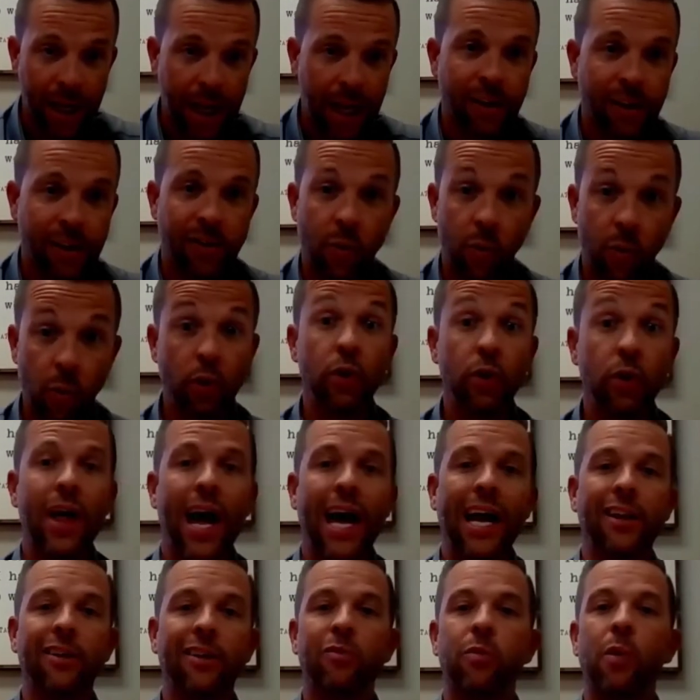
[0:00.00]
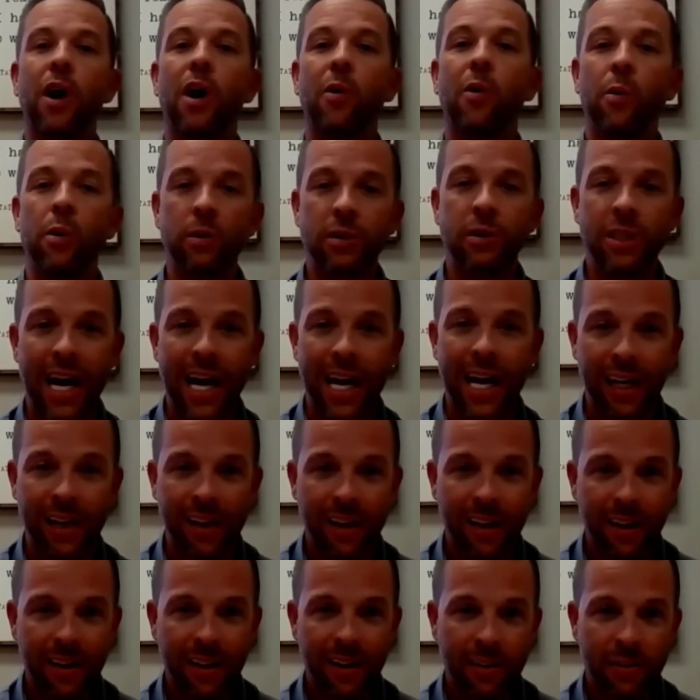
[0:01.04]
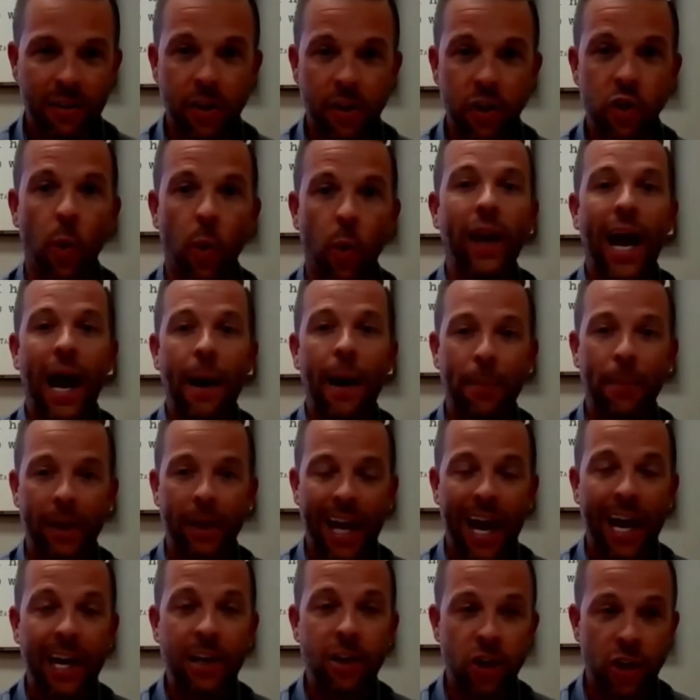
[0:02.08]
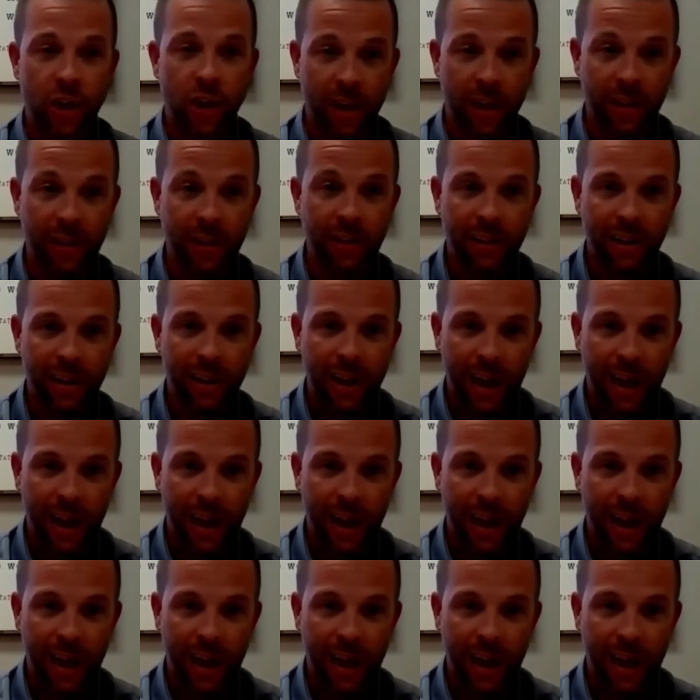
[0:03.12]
And so we'll do that as well. We'll take the joint application